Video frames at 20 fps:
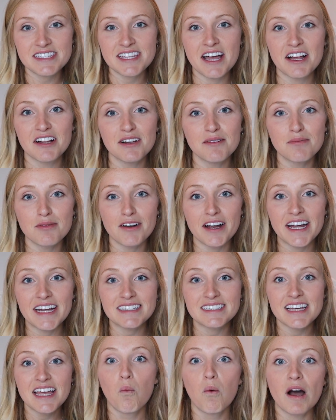
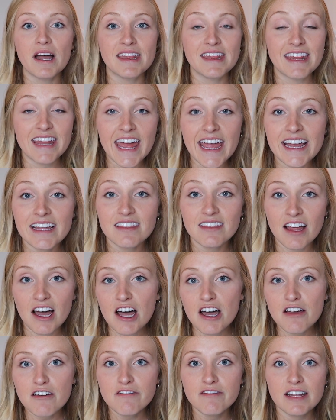celebrate what they
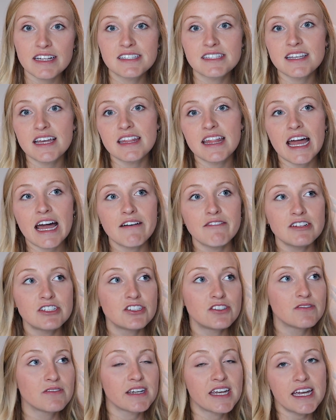love. Let's say they have a
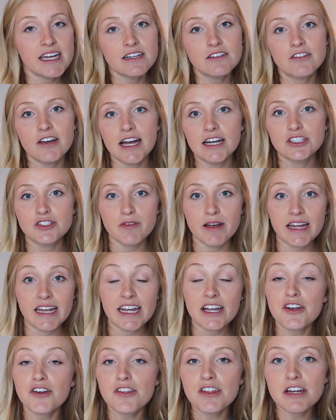kid
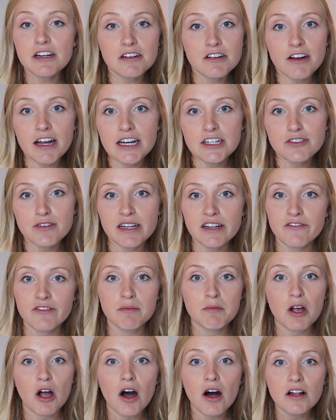graduating or they're graduating
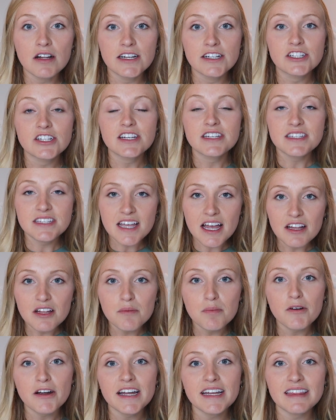from college,
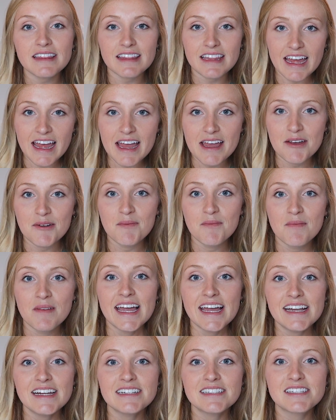celebrate them.
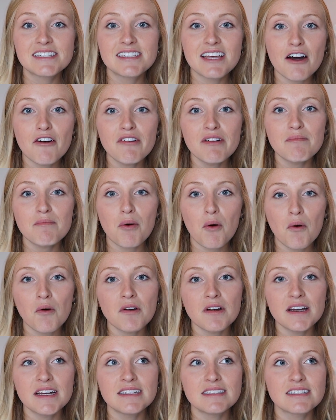It is so
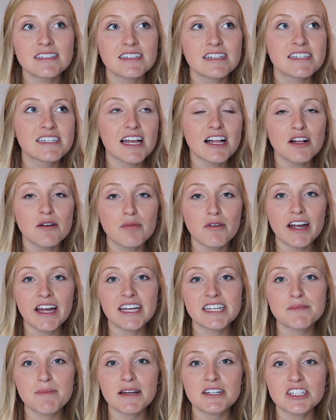important to celebrate,
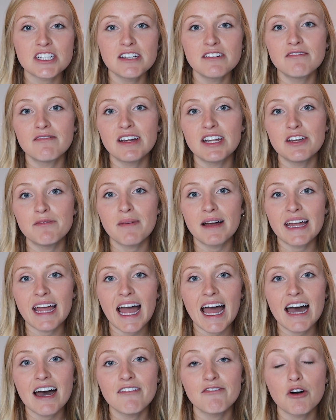especially when you might
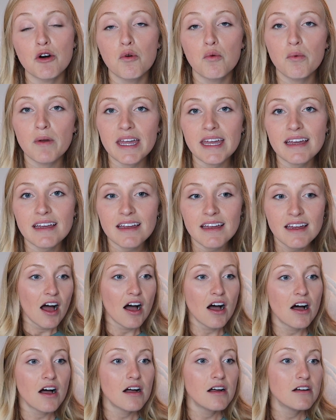have a week
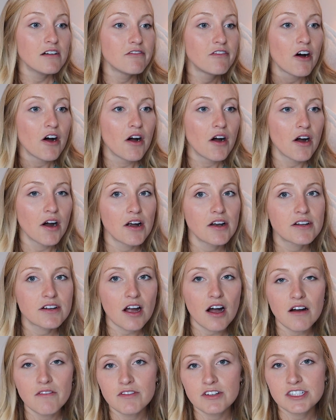of hard
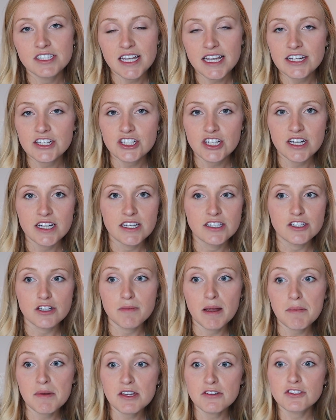conversations or
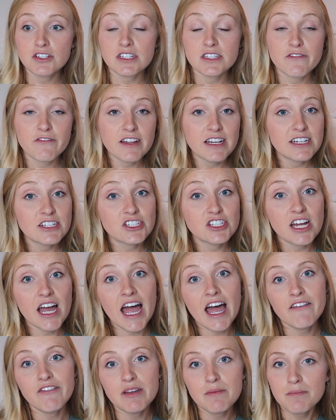maybe you just finished a
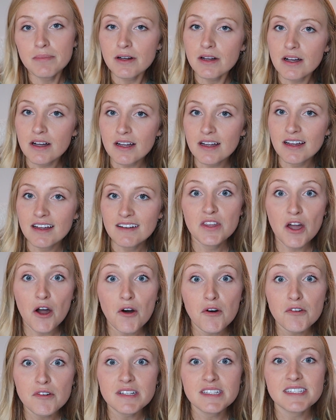heavy book.
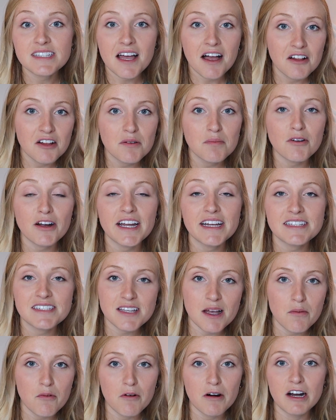Go celebrate
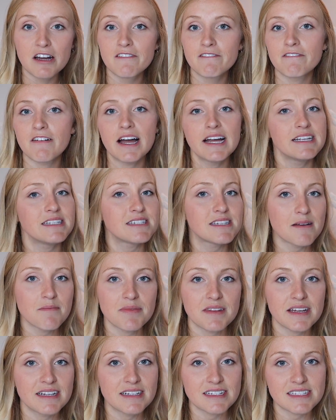someone, find
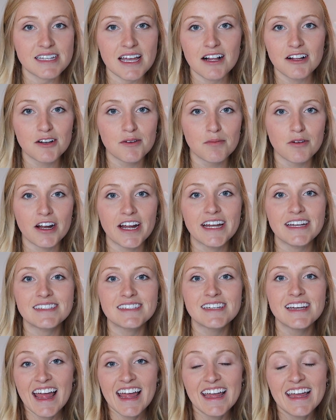something to celebrate,
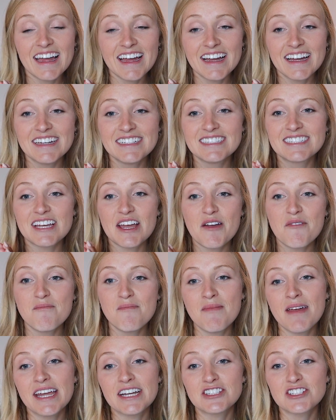and
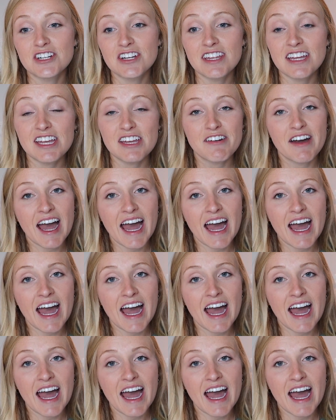make sure that you